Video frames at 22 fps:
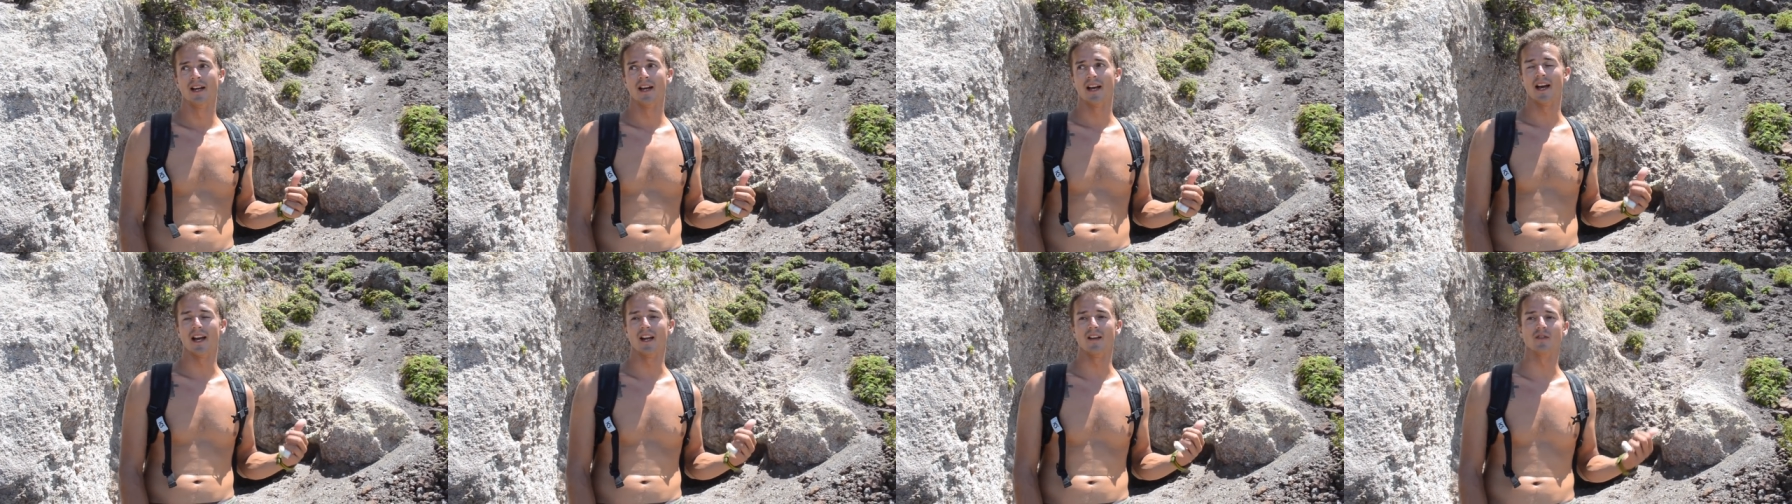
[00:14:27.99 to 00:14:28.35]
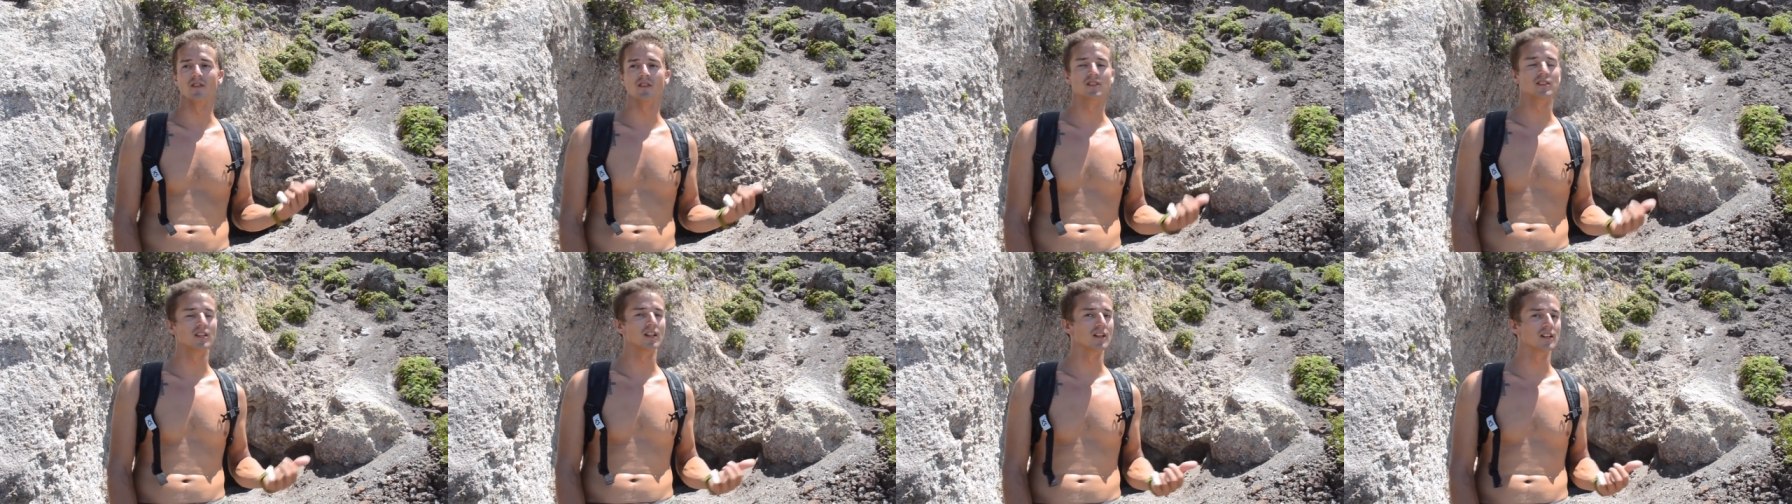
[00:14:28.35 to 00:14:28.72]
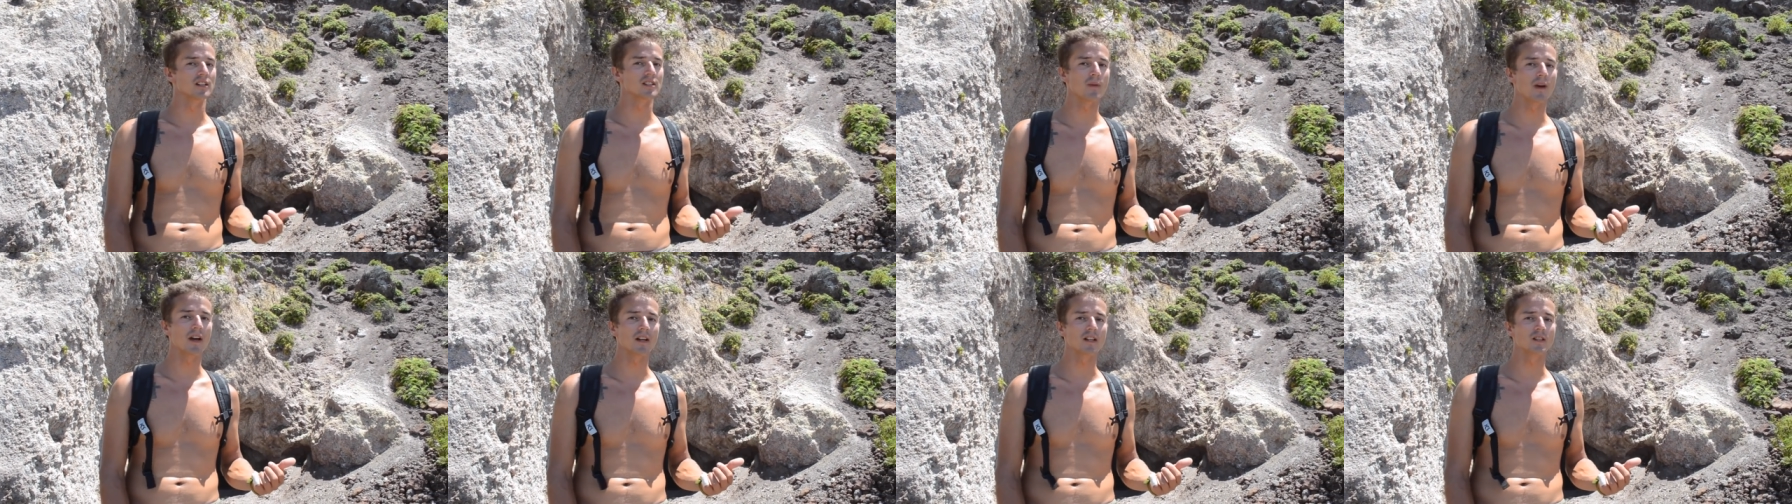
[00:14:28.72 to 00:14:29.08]
And if you're serious
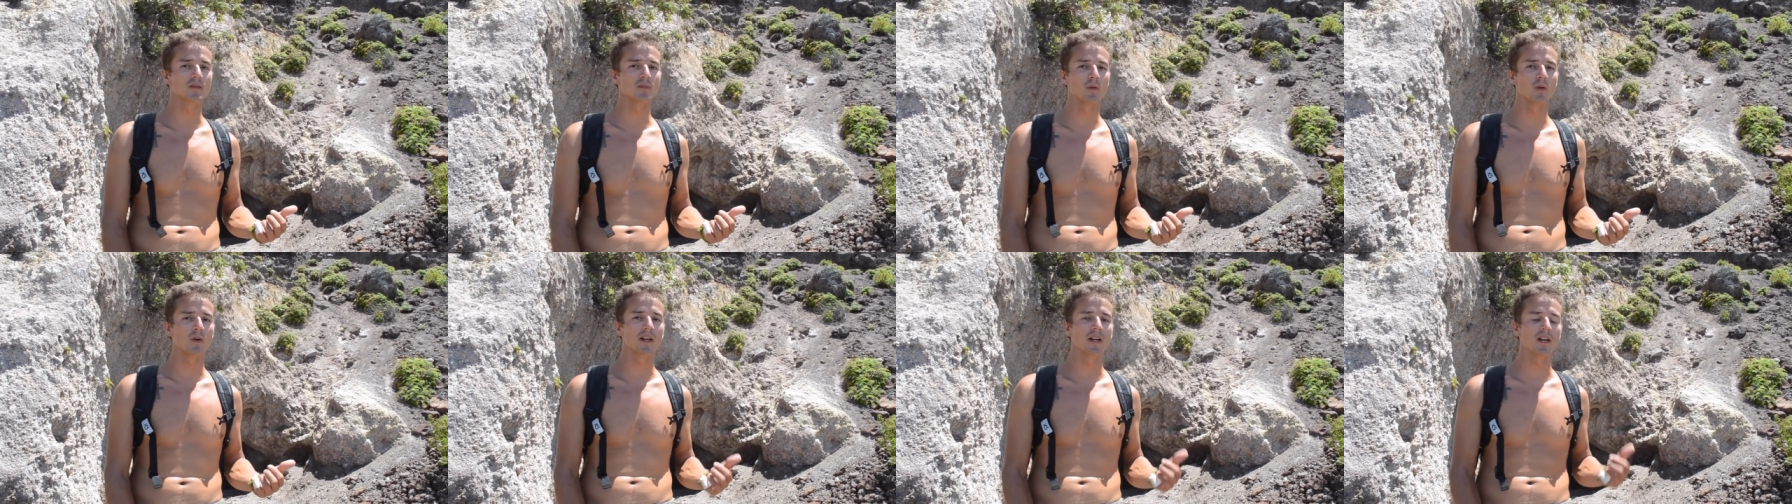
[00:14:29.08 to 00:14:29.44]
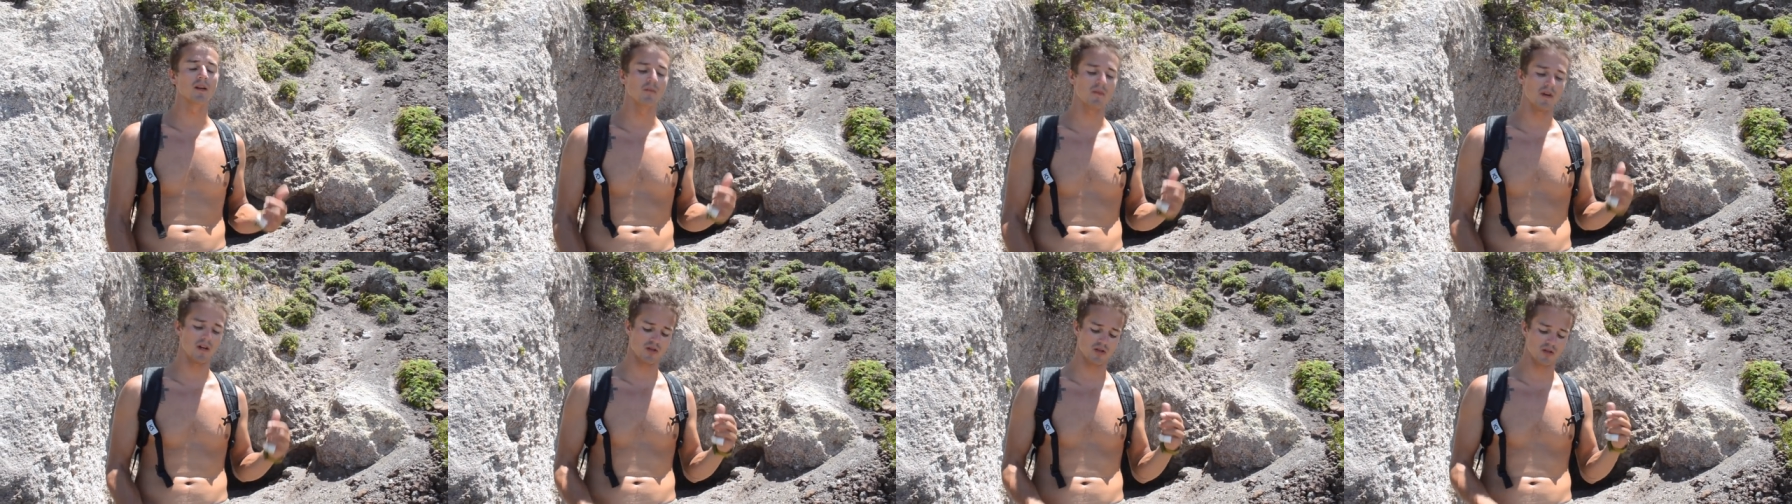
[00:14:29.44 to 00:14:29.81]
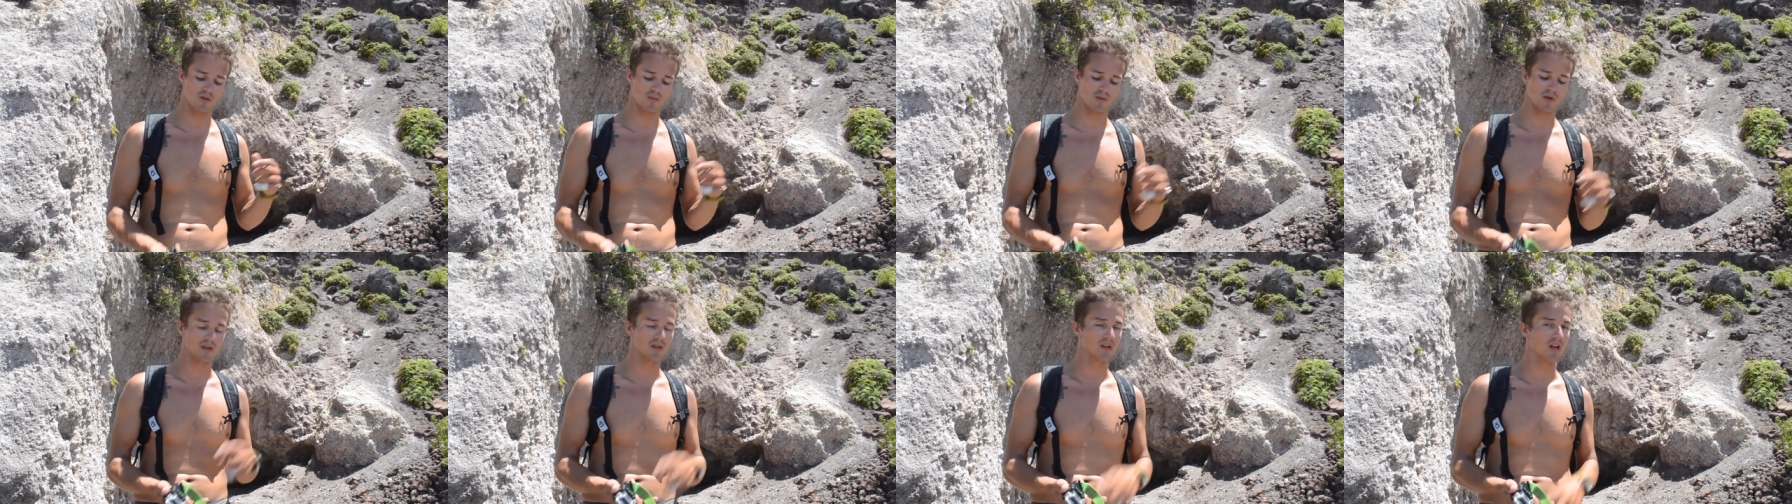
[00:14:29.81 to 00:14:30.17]
about exploring it, make sure you
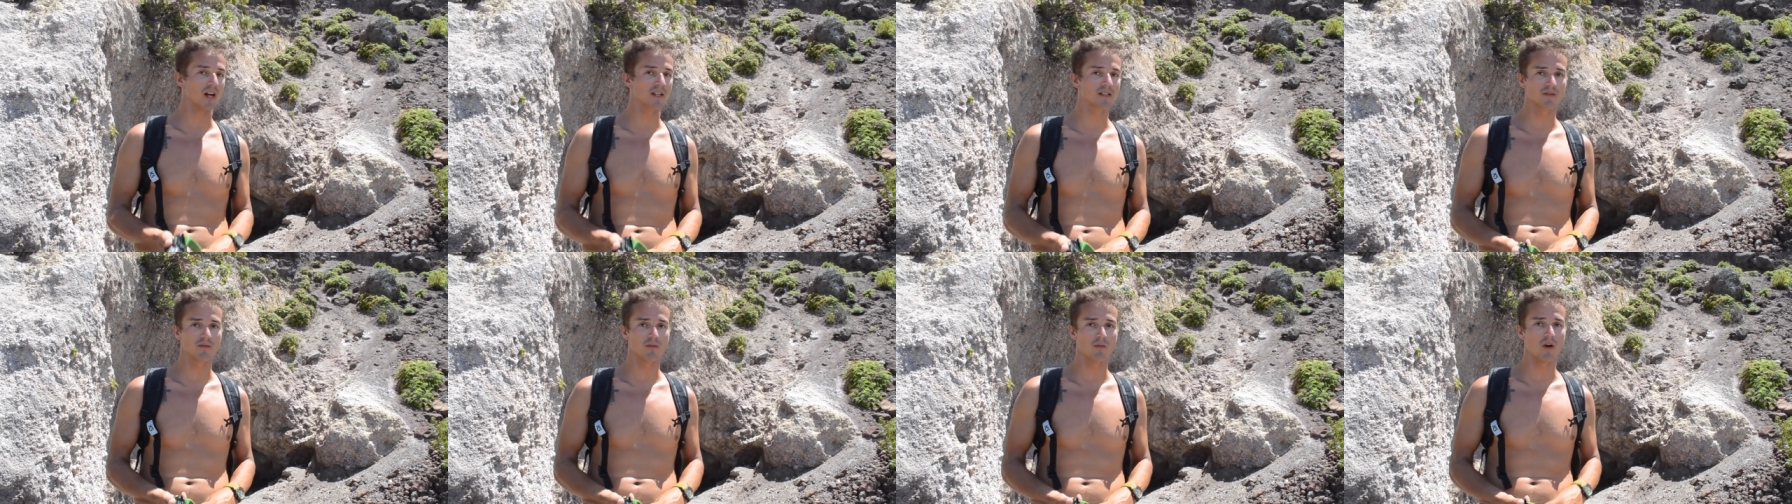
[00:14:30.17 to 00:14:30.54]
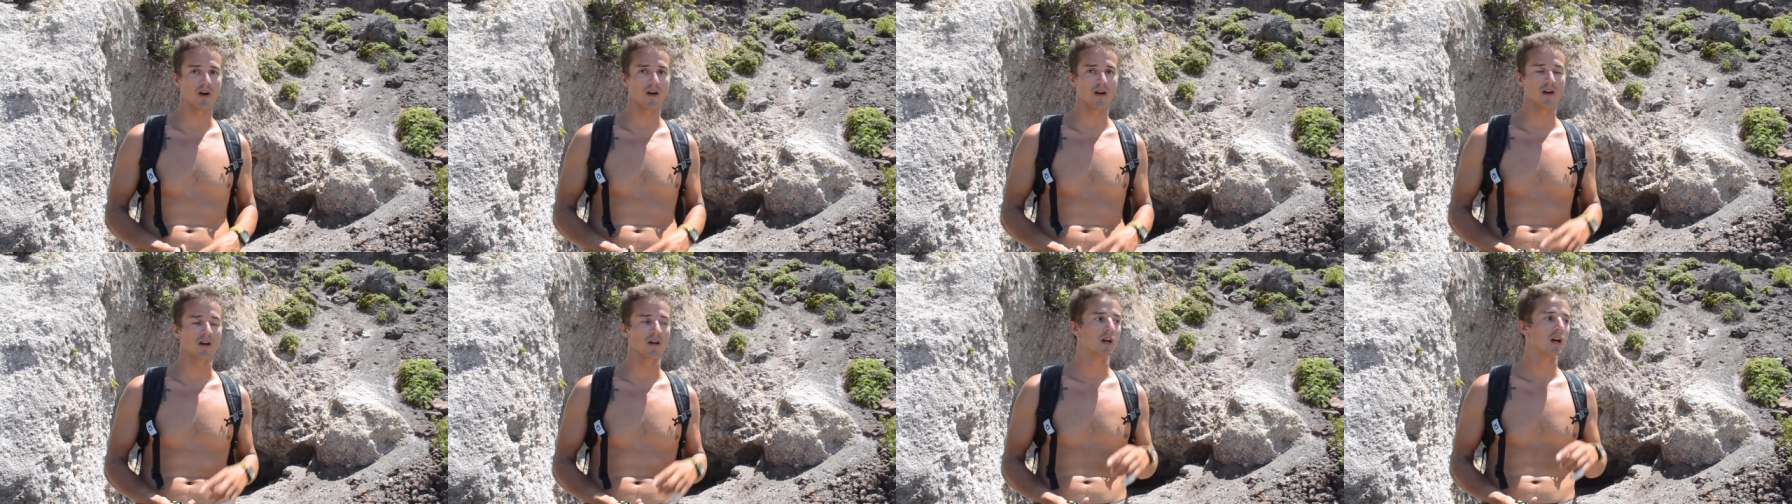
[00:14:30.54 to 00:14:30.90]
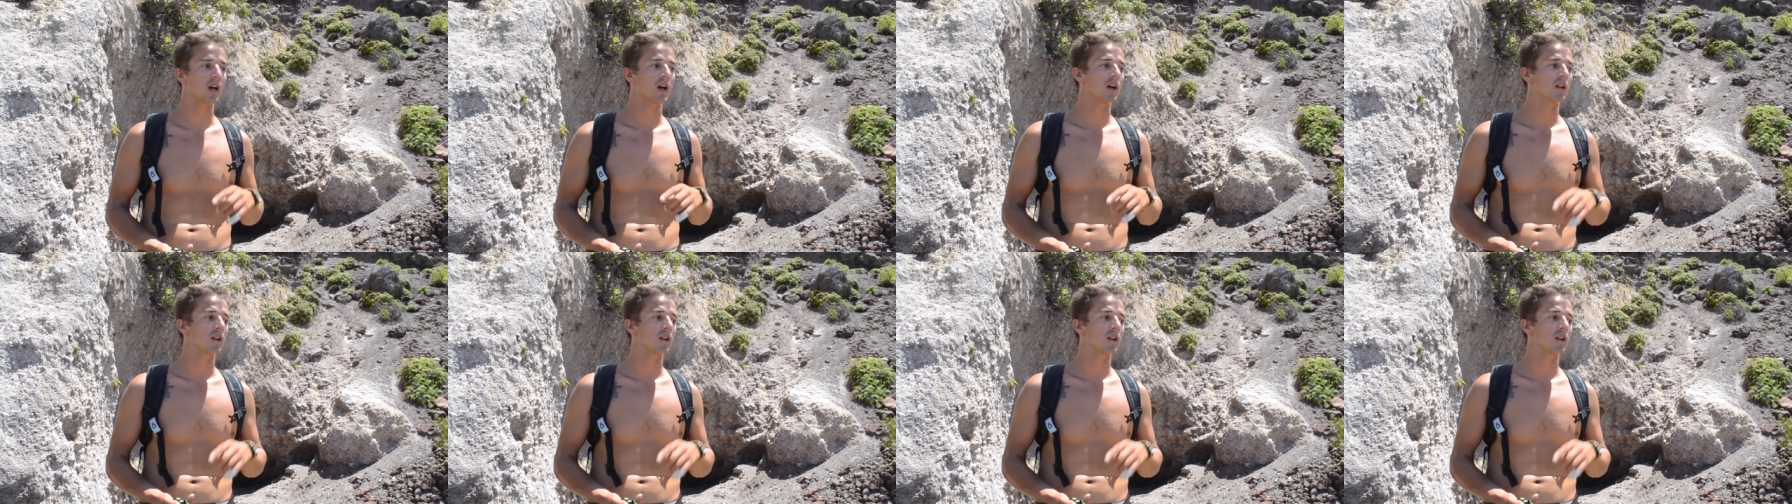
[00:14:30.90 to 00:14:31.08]
bring lots of water,